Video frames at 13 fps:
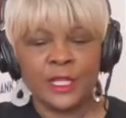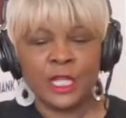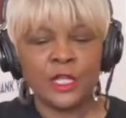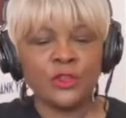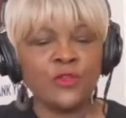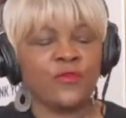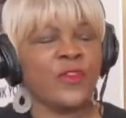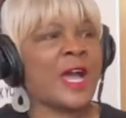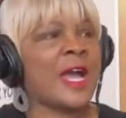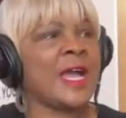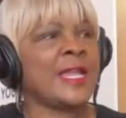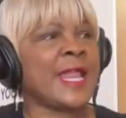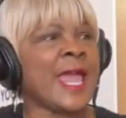you
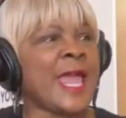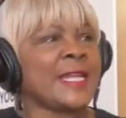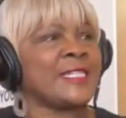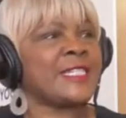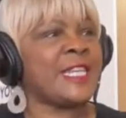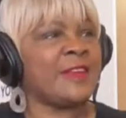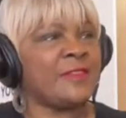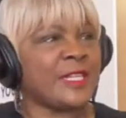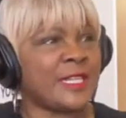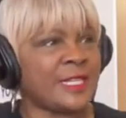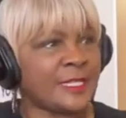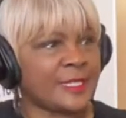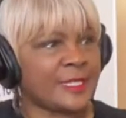find
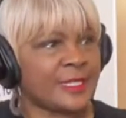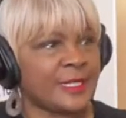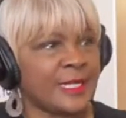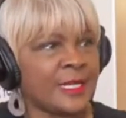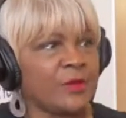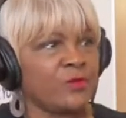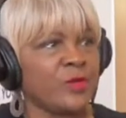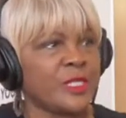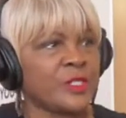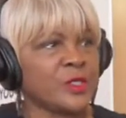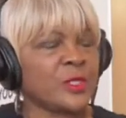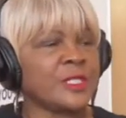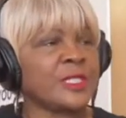activities,
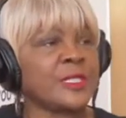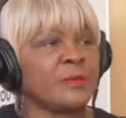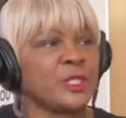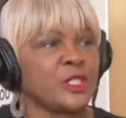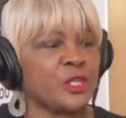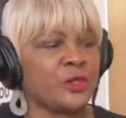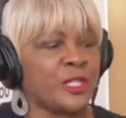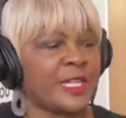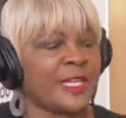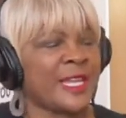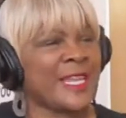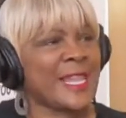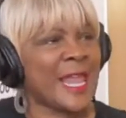resources, and material
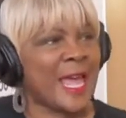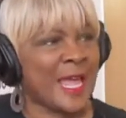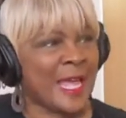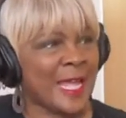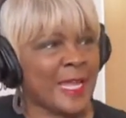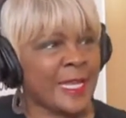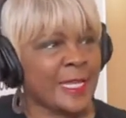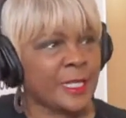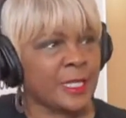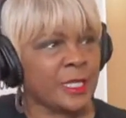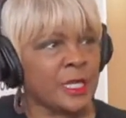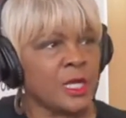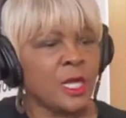that align
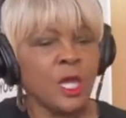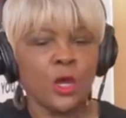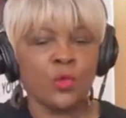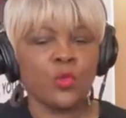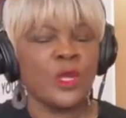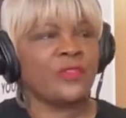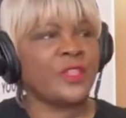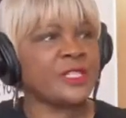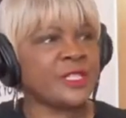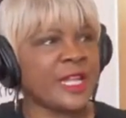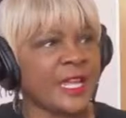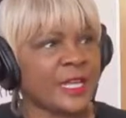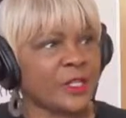with the
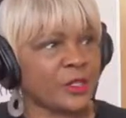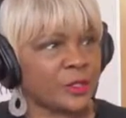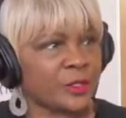standard.